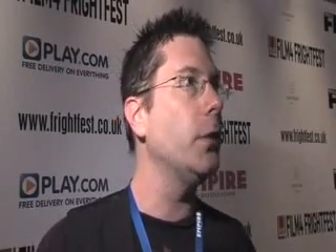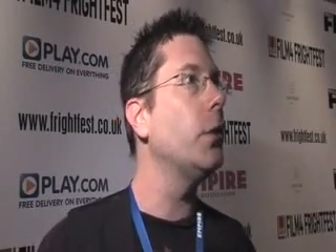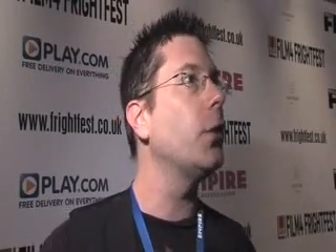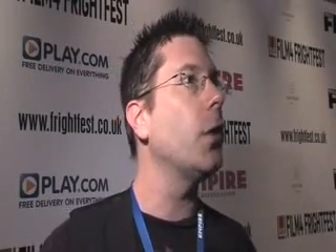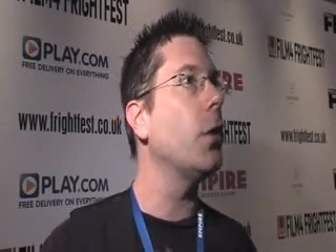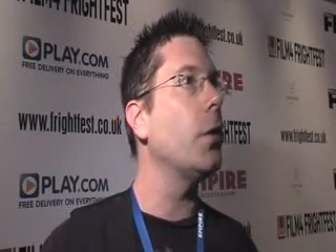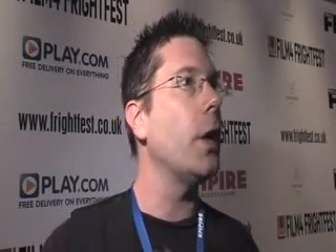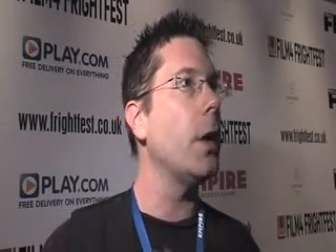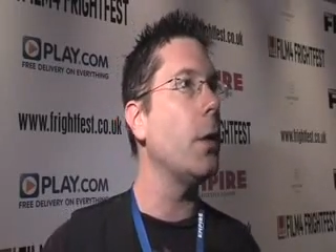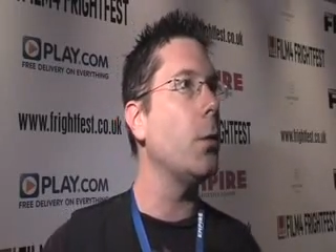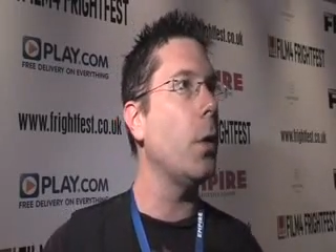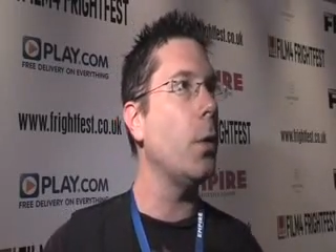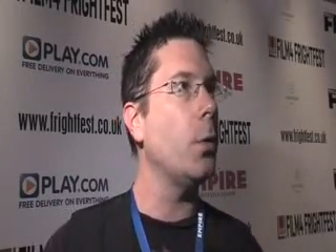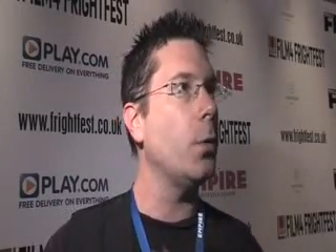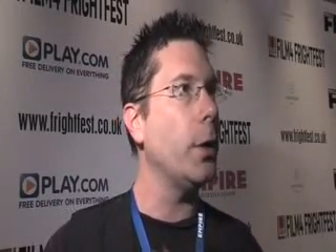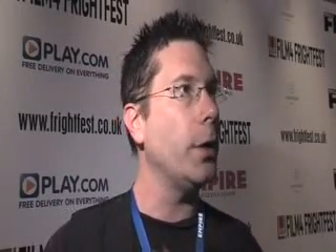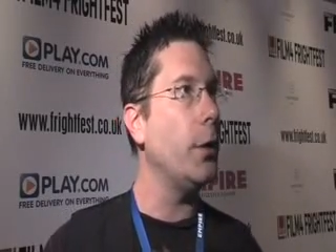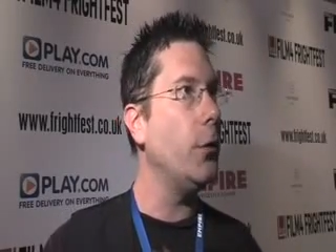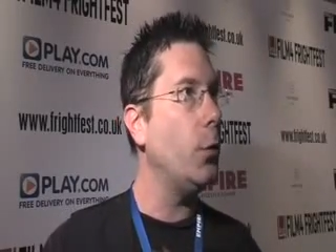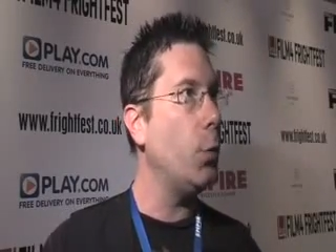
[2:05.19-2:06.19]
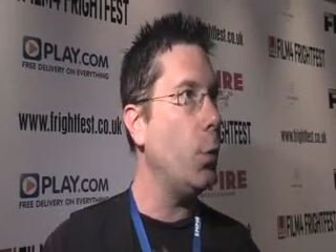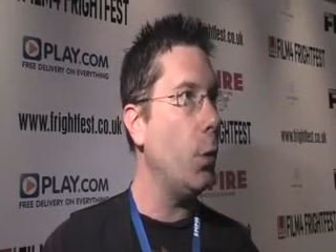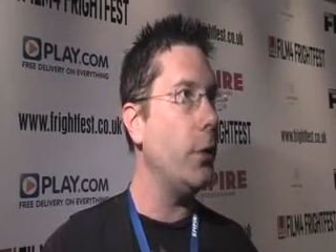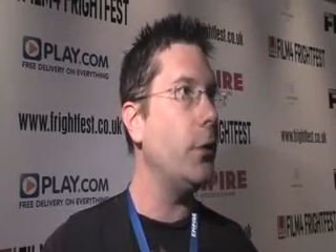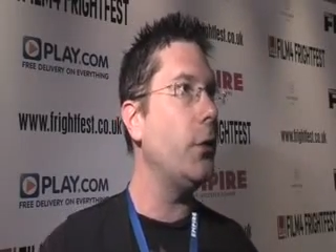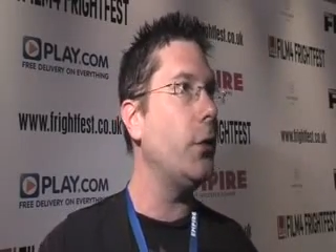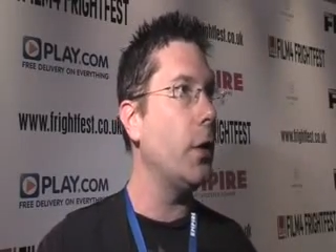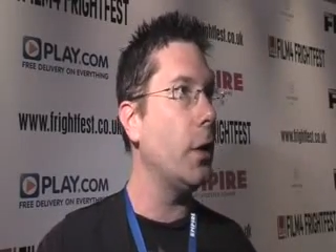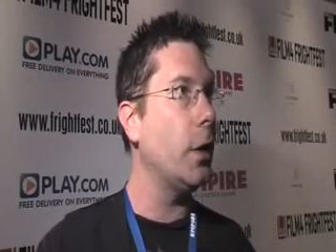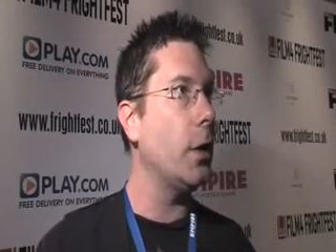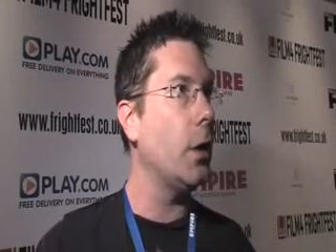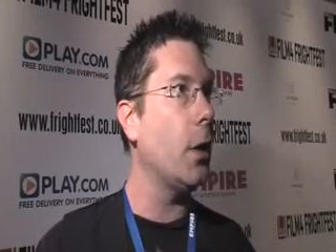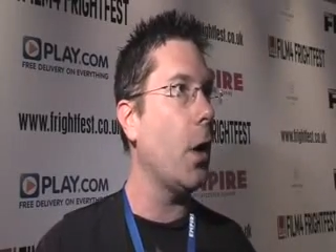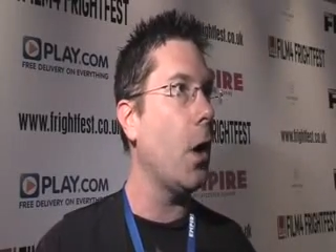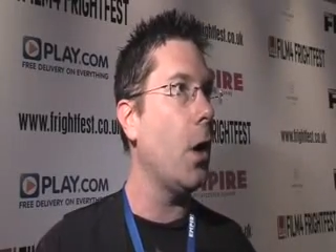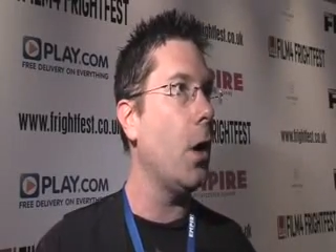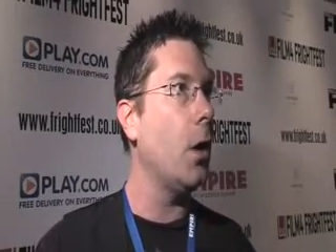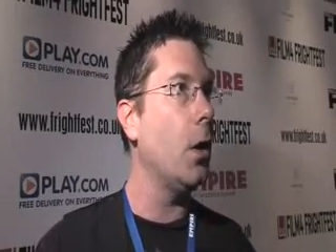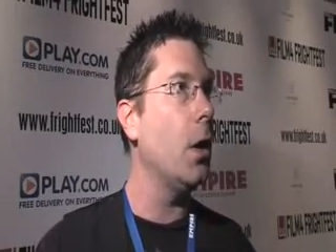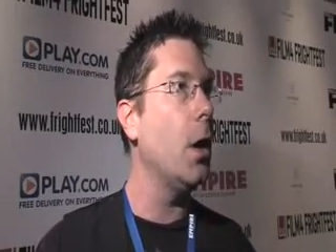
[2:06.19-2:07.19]
so then when we twisted it
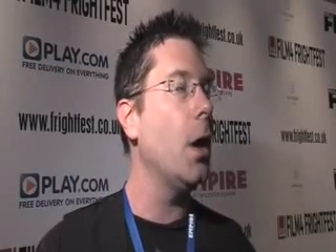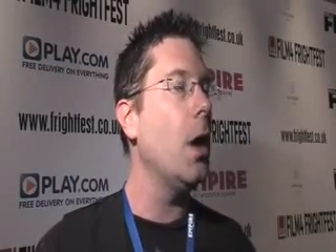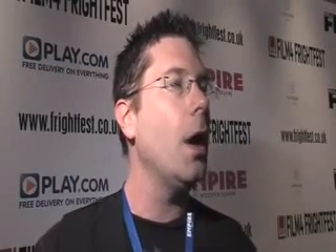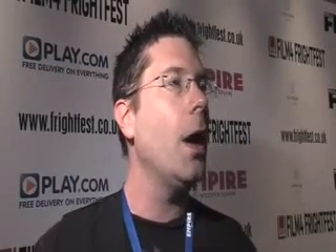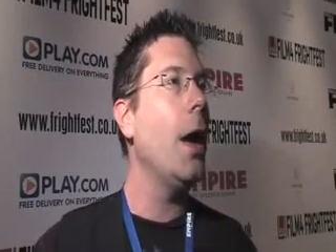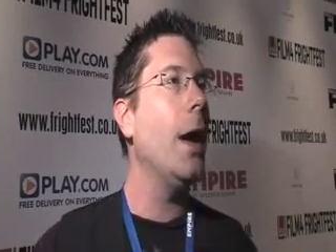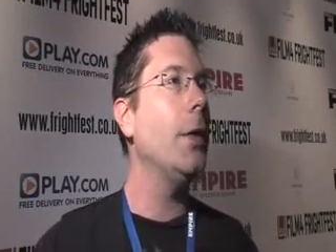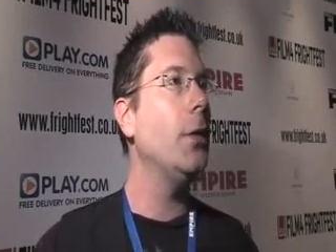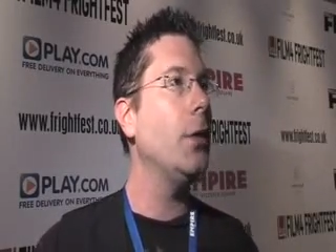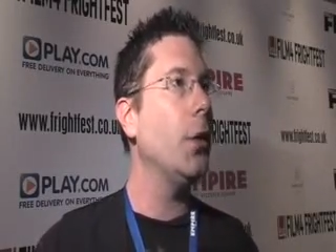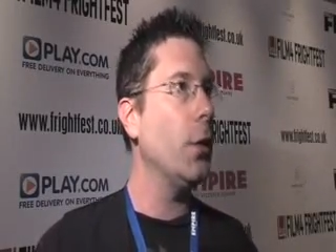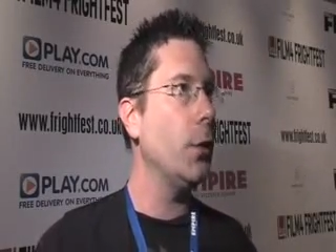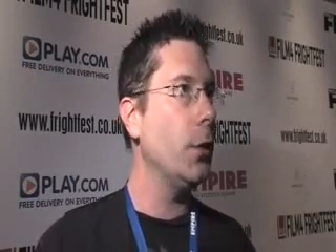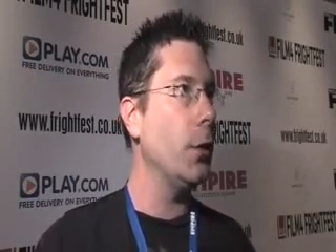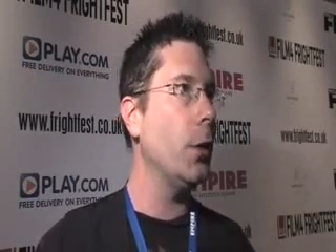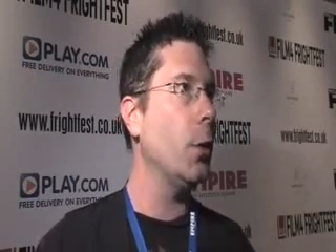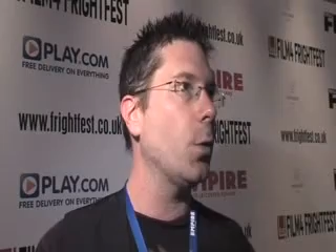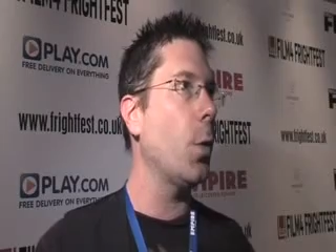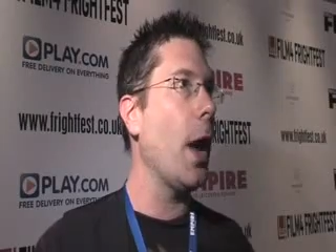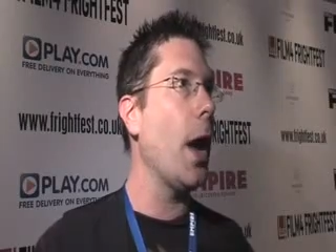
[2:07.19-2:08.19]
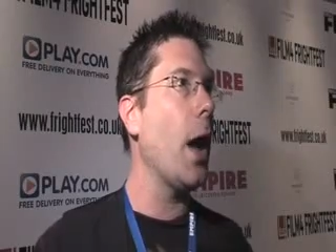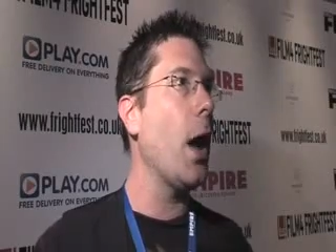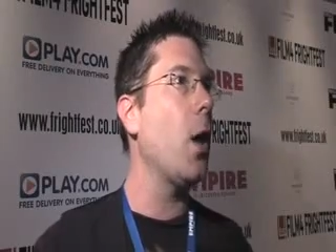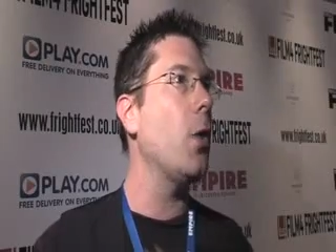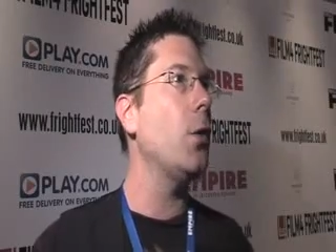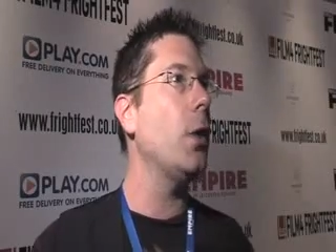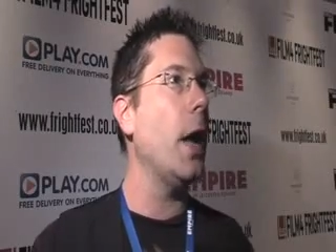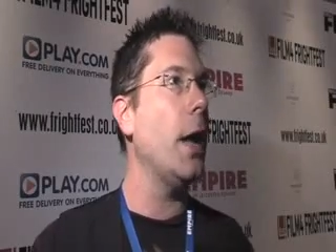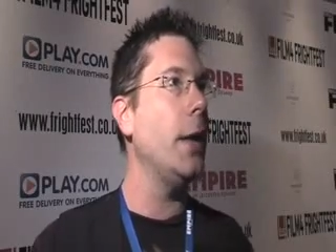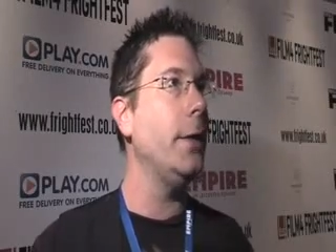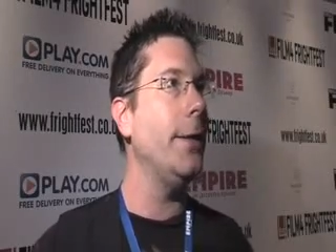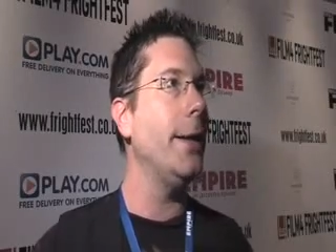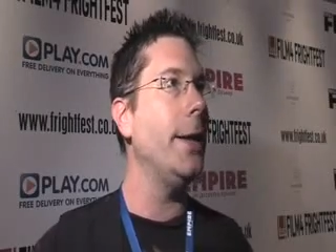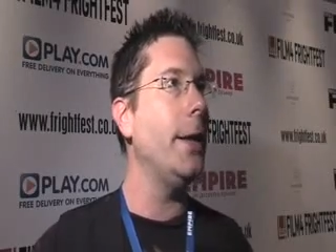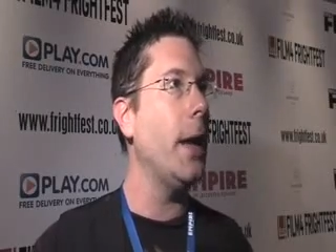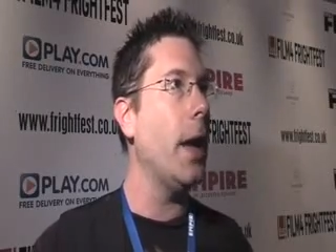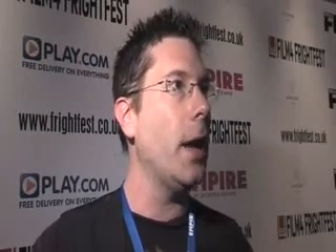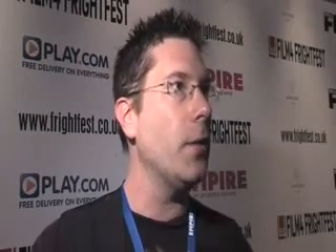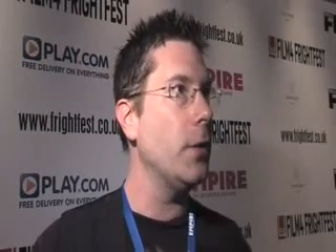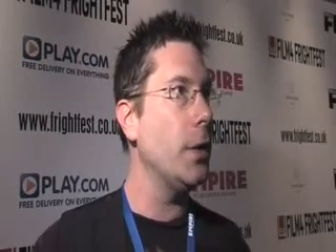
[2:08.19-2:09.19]
all and turned it around and
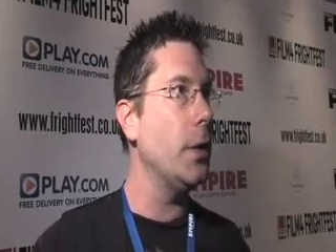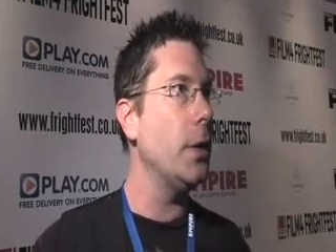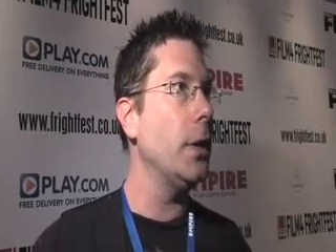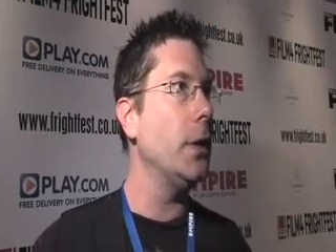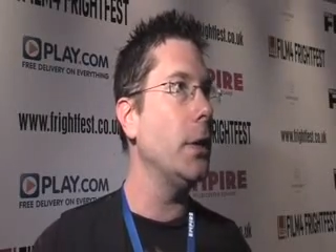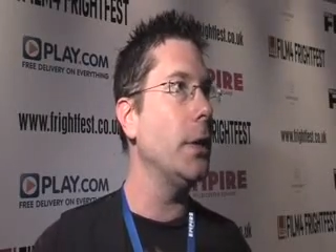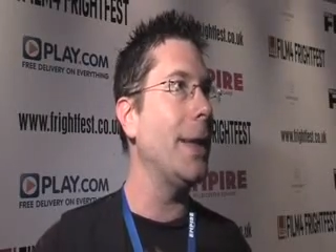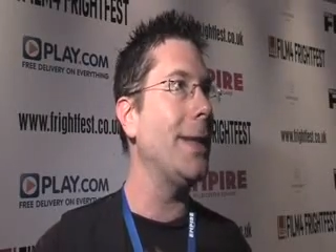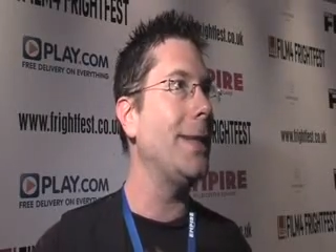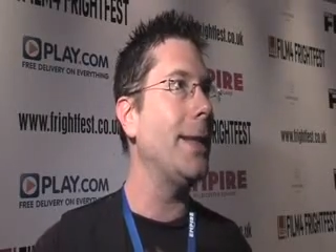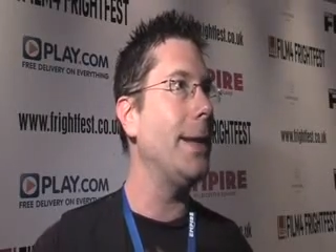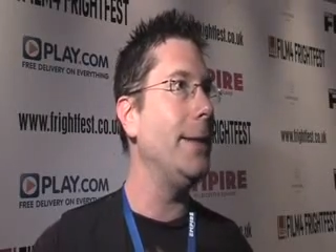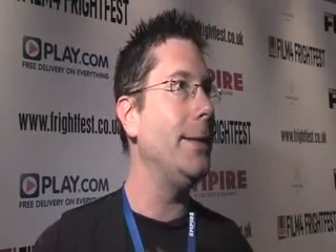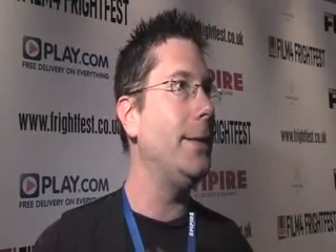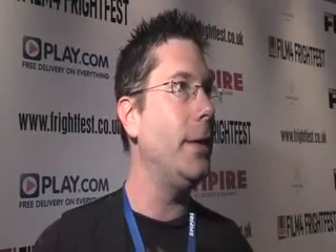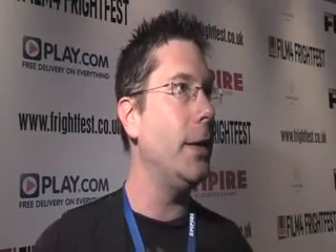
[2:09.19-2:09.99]
did everything that they